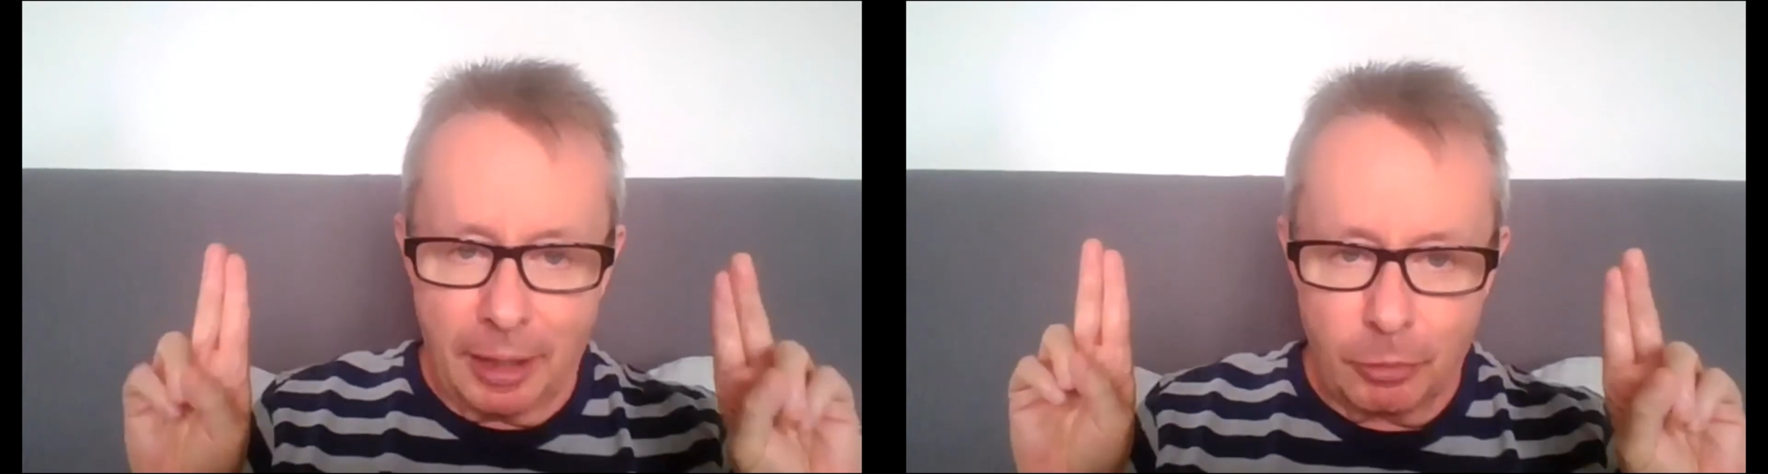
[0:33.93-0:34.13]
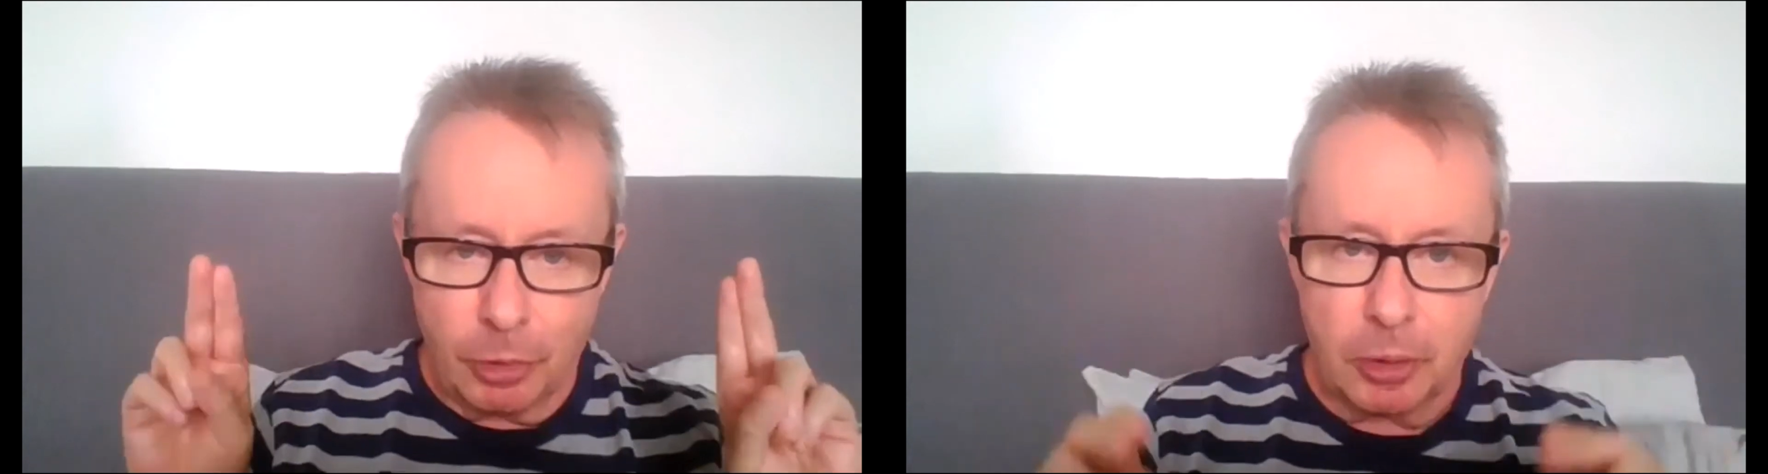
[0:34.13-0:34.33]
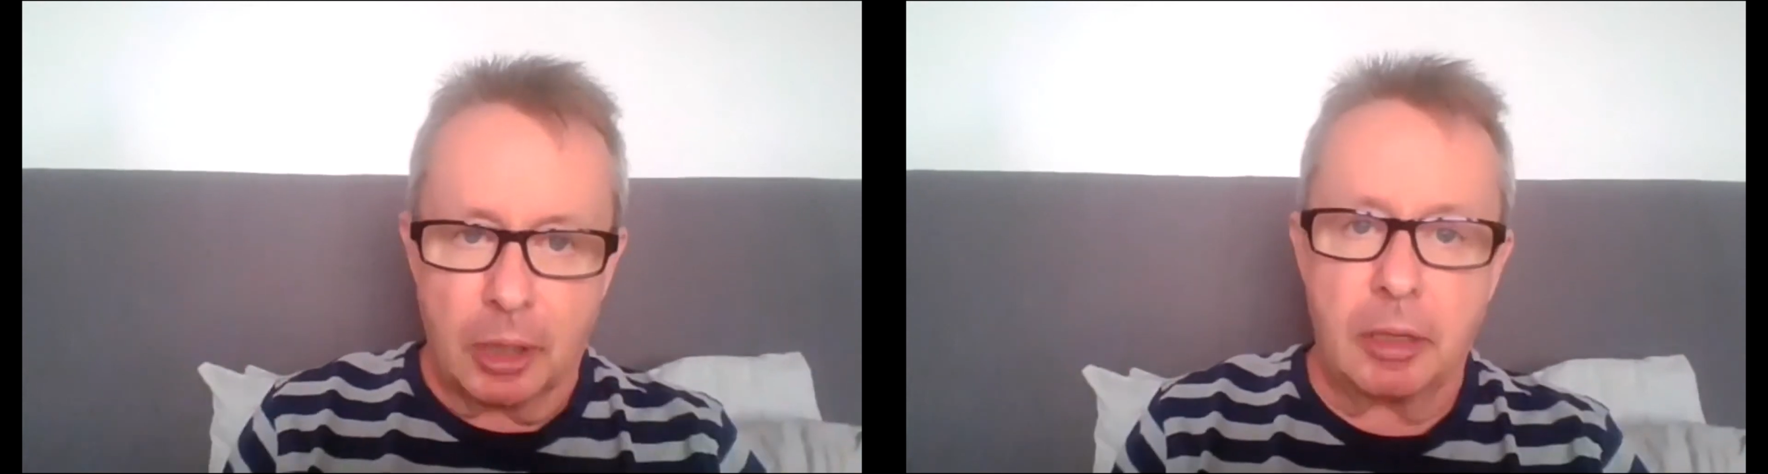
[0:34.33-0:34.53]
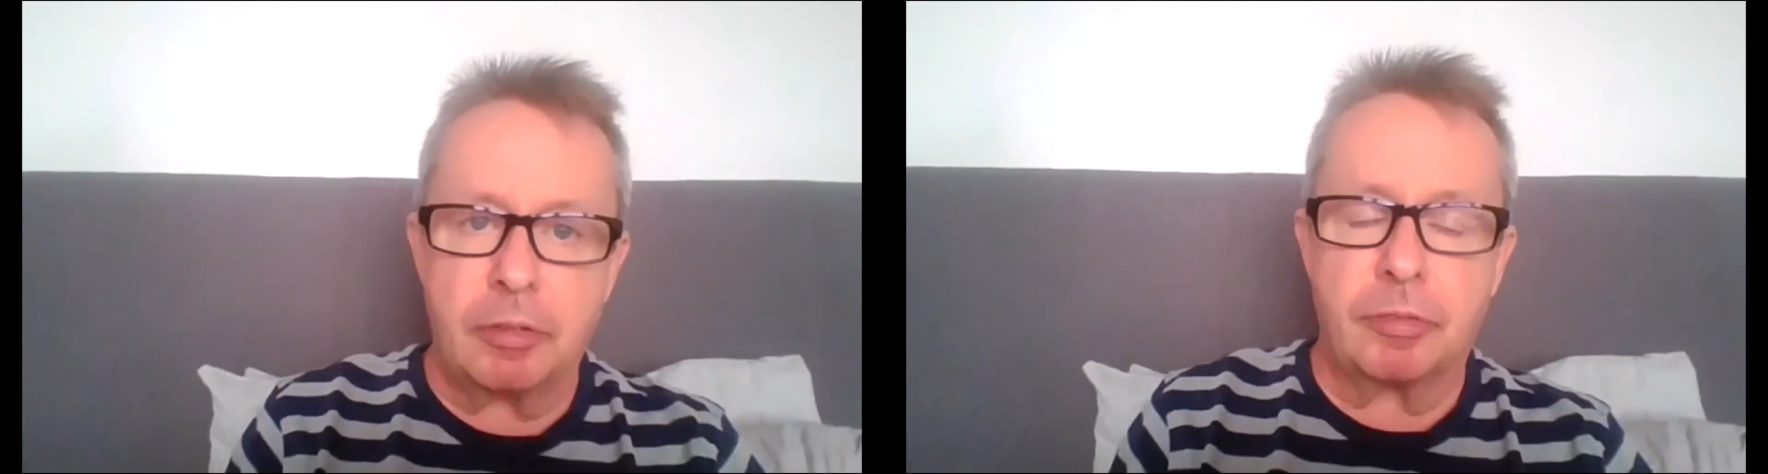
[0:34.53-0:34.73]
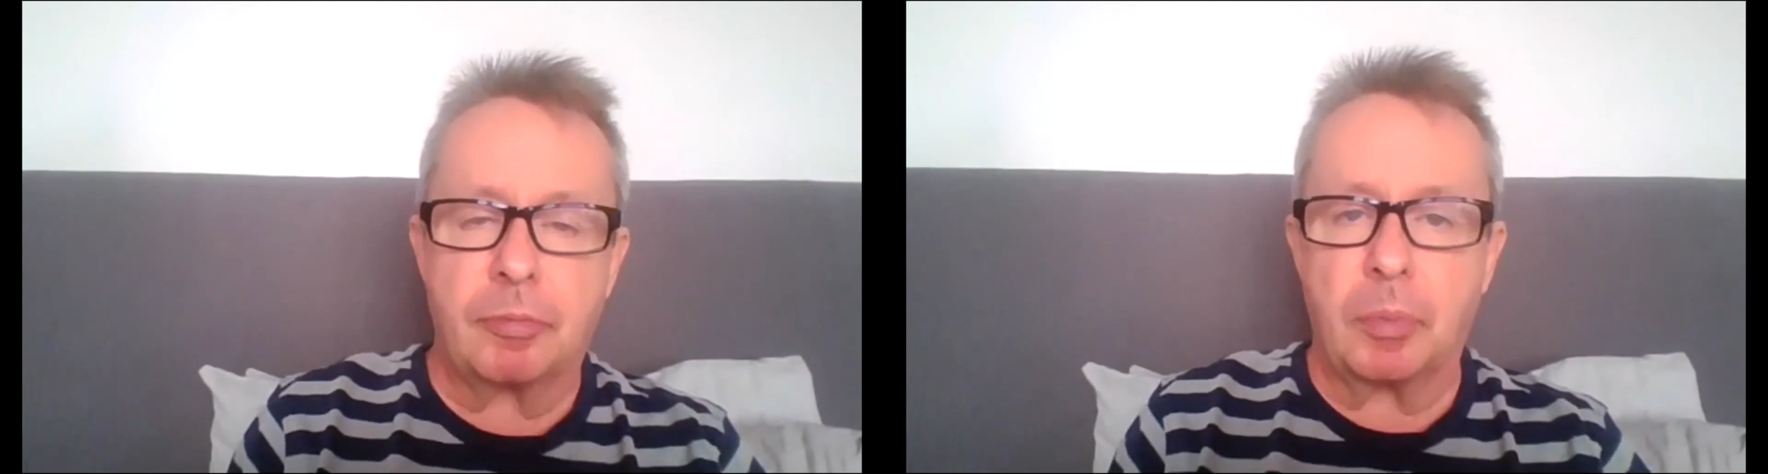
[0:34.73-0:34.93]
in real
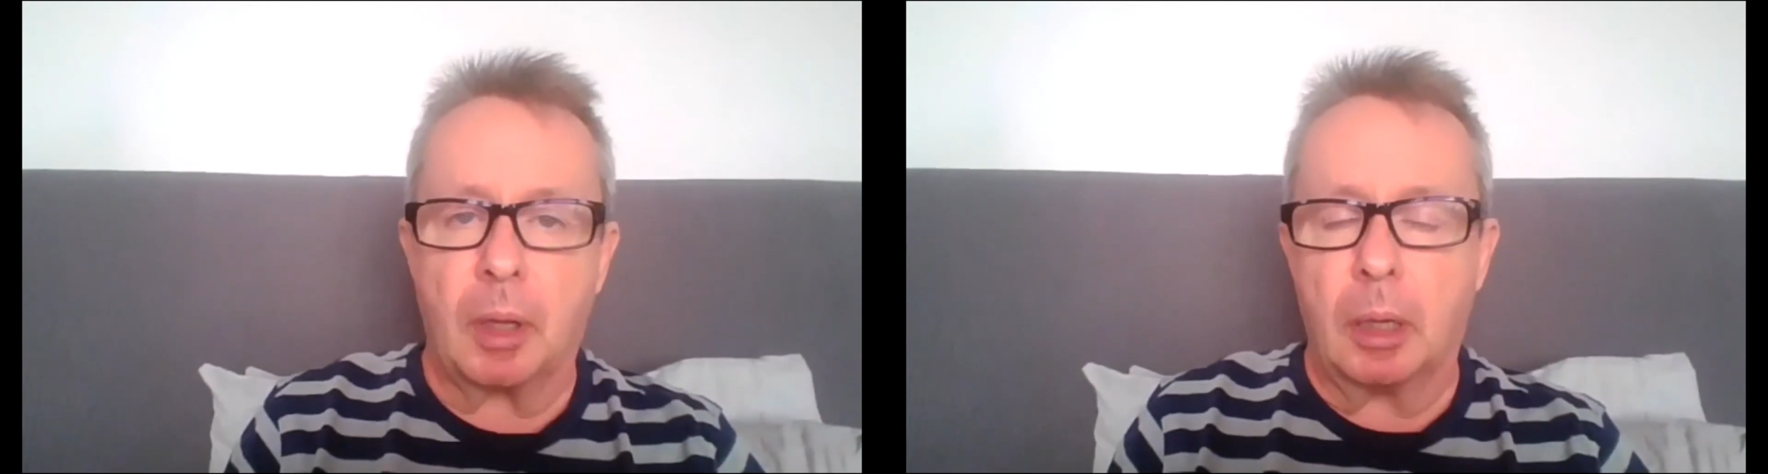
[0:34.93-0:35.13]
life.